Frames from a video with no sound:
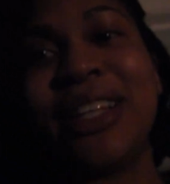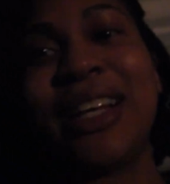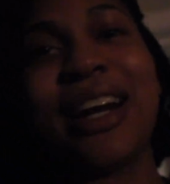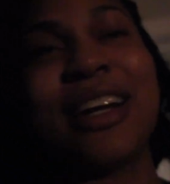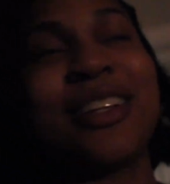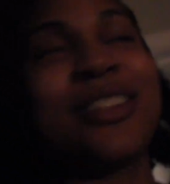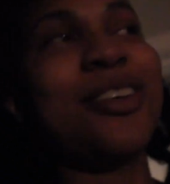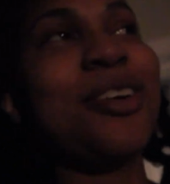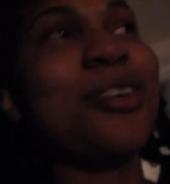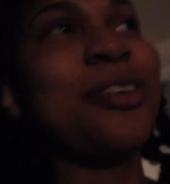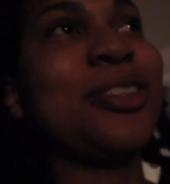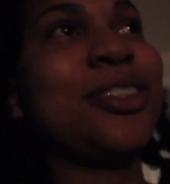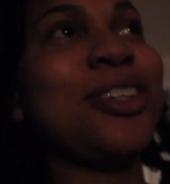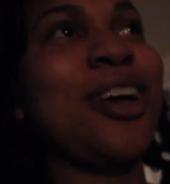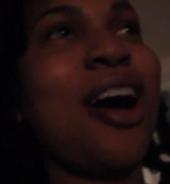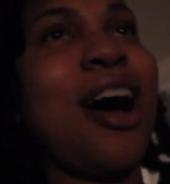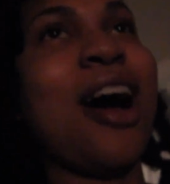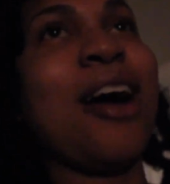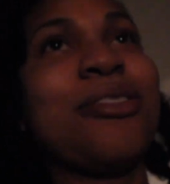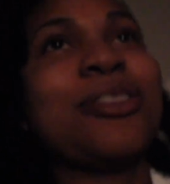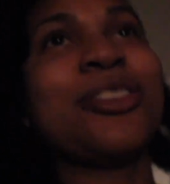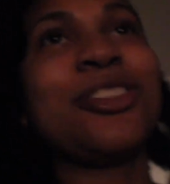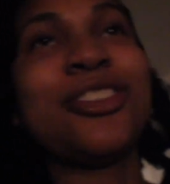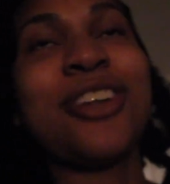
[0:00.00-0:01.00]
that I told
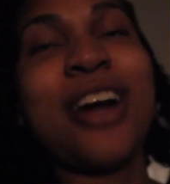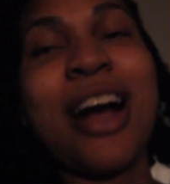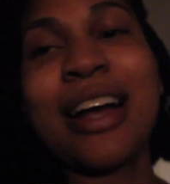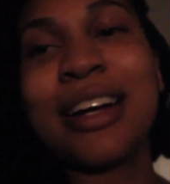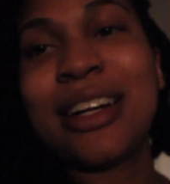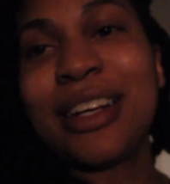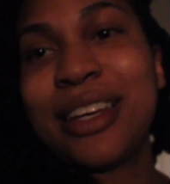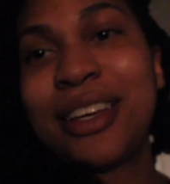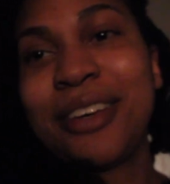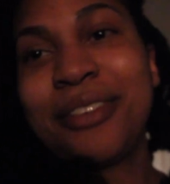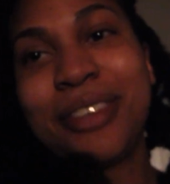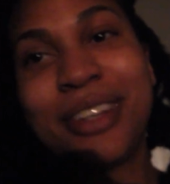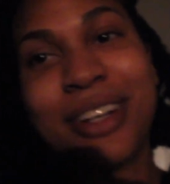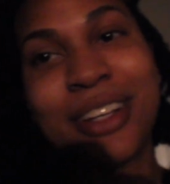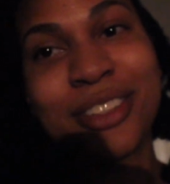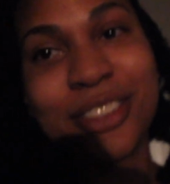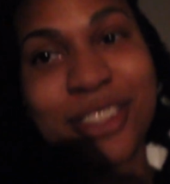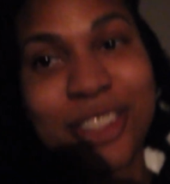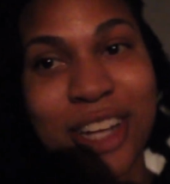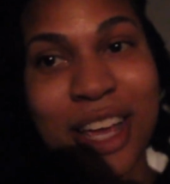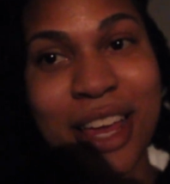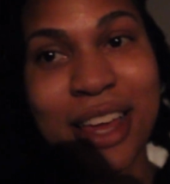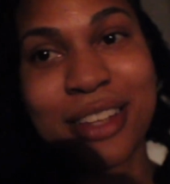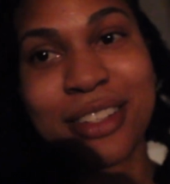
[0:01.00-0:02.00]
y'all I was trying to give
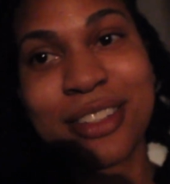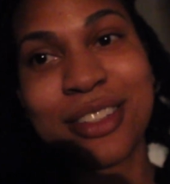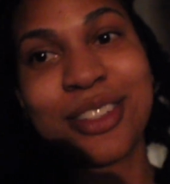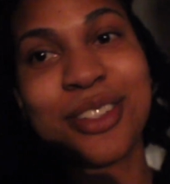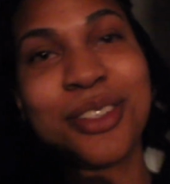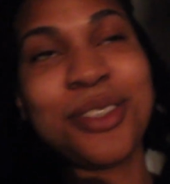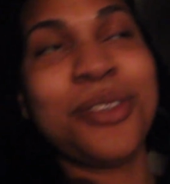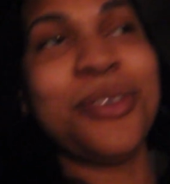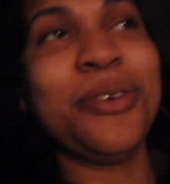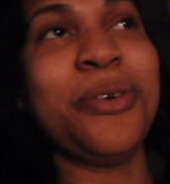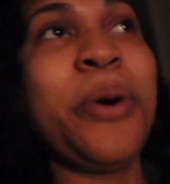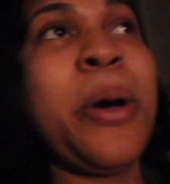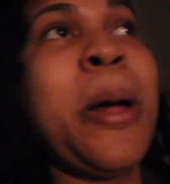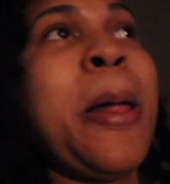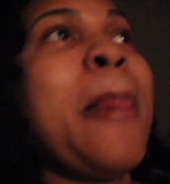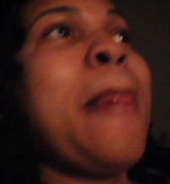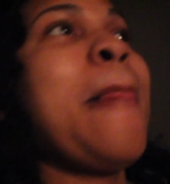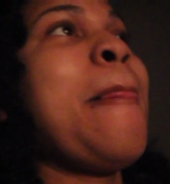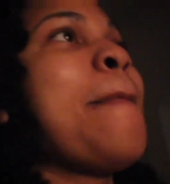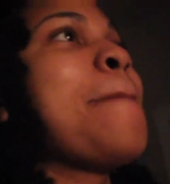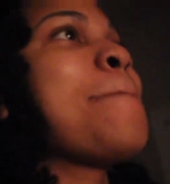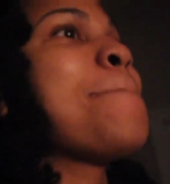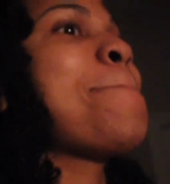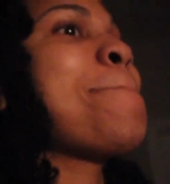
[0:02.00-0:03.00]
another chance to,
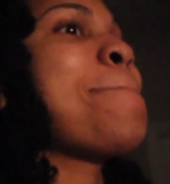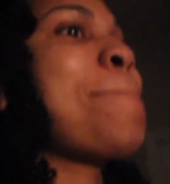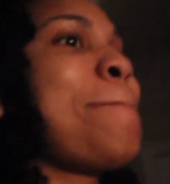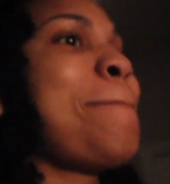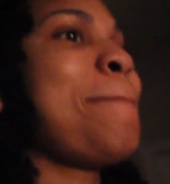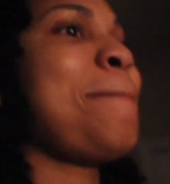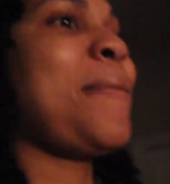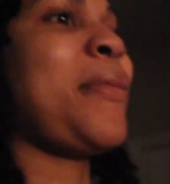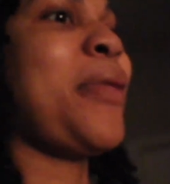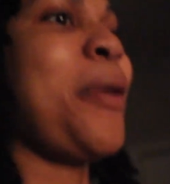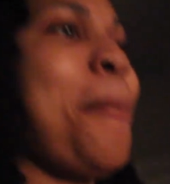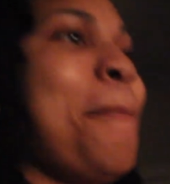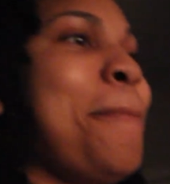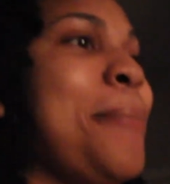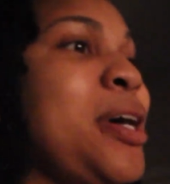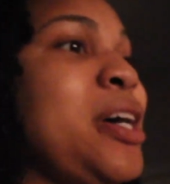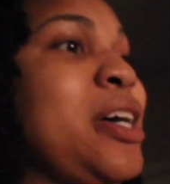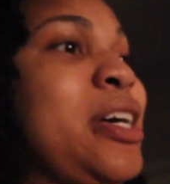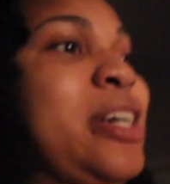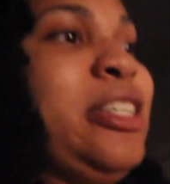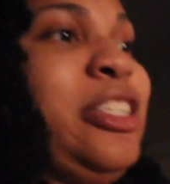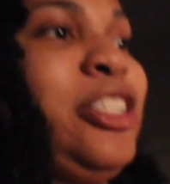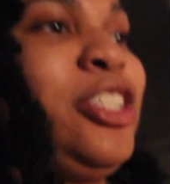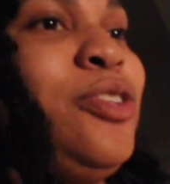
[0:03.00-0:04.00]

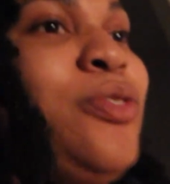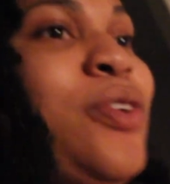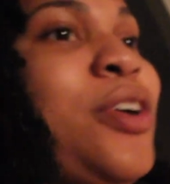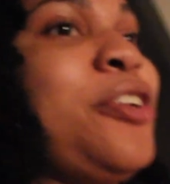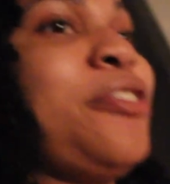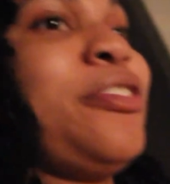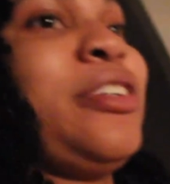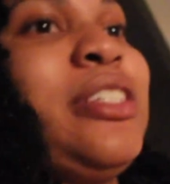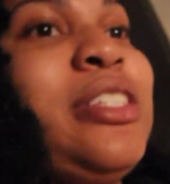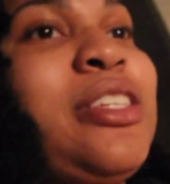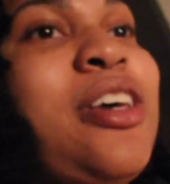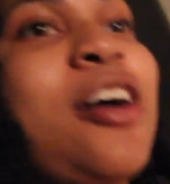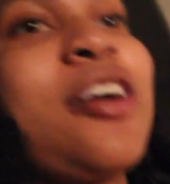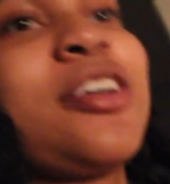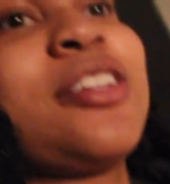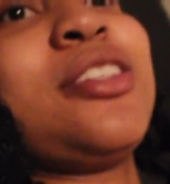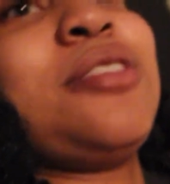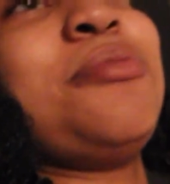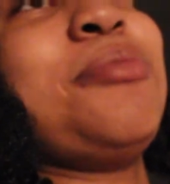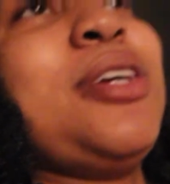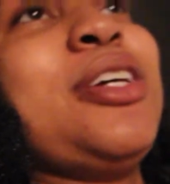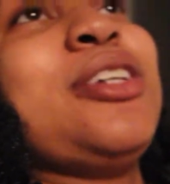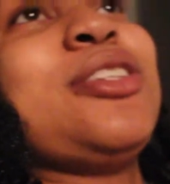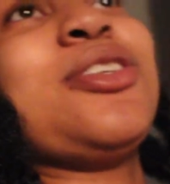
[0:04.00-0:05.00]
but she wasn't really talking
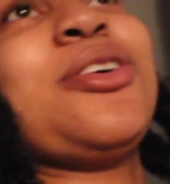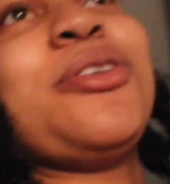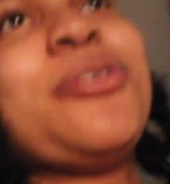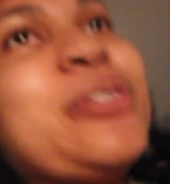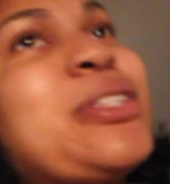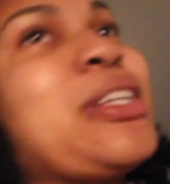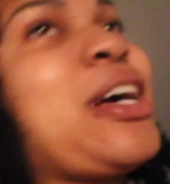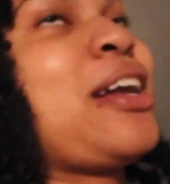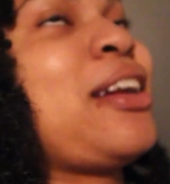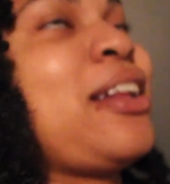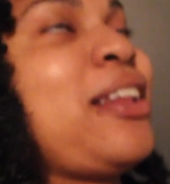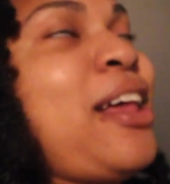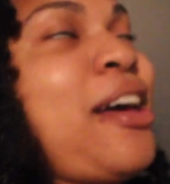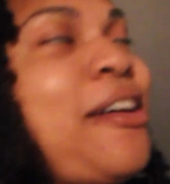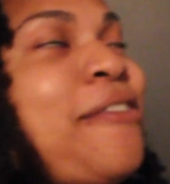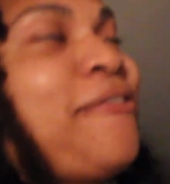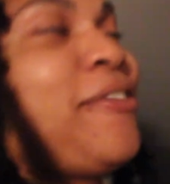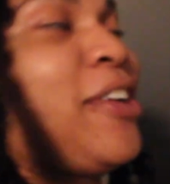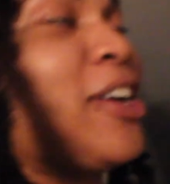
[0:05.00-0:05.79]
to me, so it was kind of like,